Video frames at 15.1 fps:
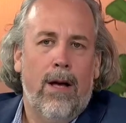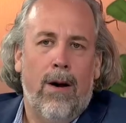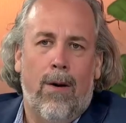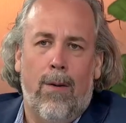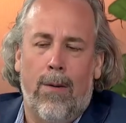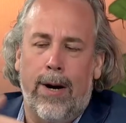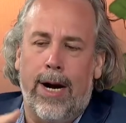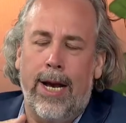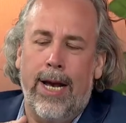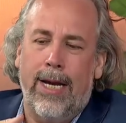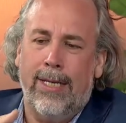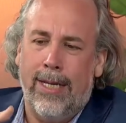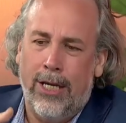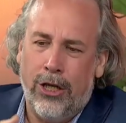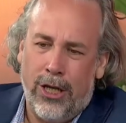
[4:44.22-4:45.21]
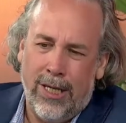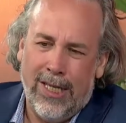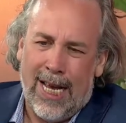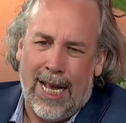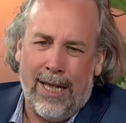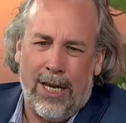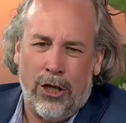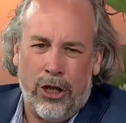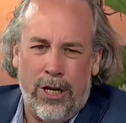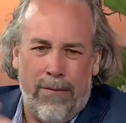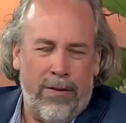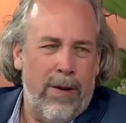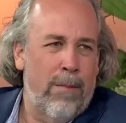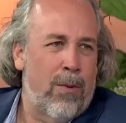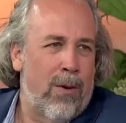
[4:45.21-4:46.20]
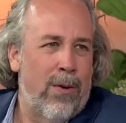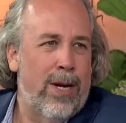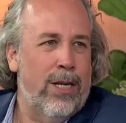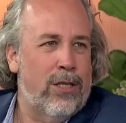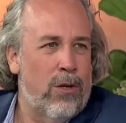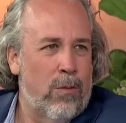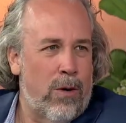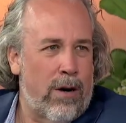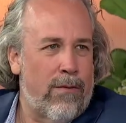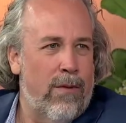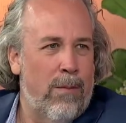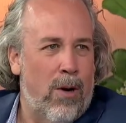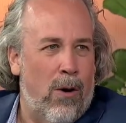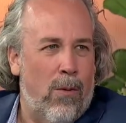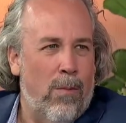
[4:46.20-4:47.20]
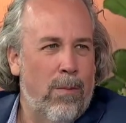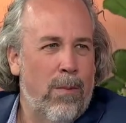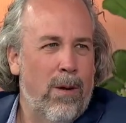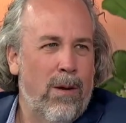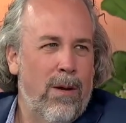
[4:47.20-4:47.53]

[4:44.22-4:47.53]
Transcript: Organizations had to shift employees to work from home.